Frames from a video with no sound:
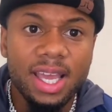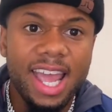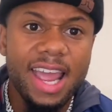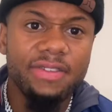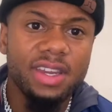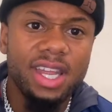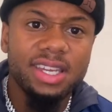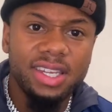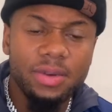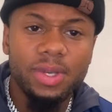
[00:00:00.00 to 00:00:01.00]
After they
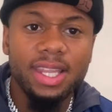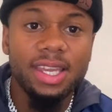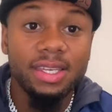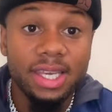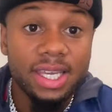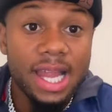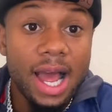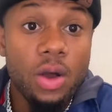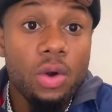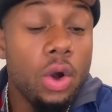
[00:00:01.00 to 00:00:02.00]
did what they did, I
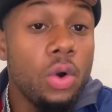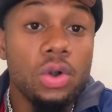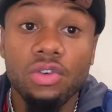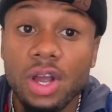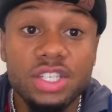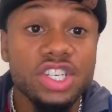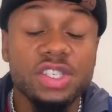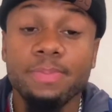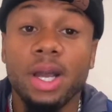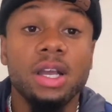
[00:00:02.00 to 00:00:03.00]
don't hold grudges,
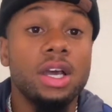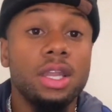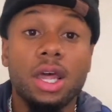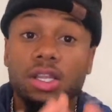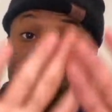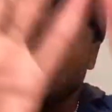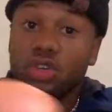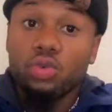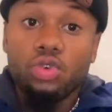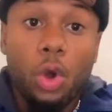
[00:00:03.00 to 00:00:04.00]
but good luck to
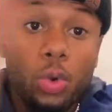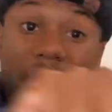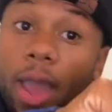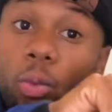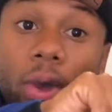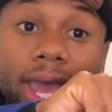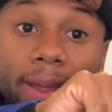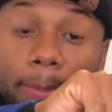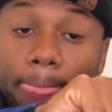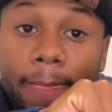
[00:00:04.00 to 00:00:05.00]
you. Go that way.
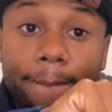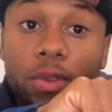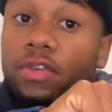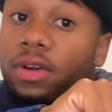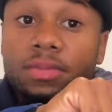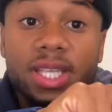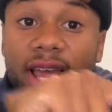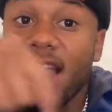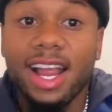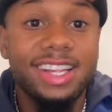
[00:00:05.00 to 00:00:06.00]
You feel what I'm saying?
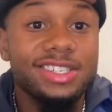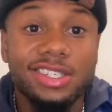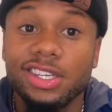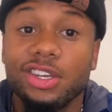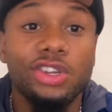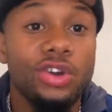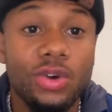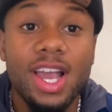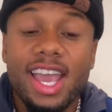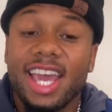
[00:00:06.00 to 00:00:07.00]
I got shit to
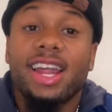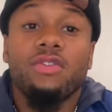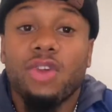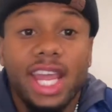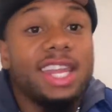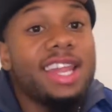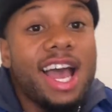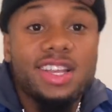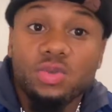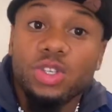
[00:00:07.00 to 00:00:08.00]
do, and I
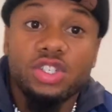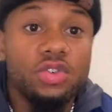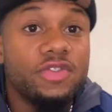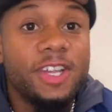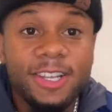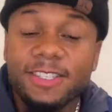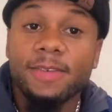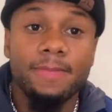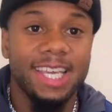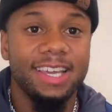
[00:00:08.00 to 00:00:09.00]
recognize what you've done to
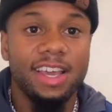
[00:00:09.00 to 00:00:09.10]
me.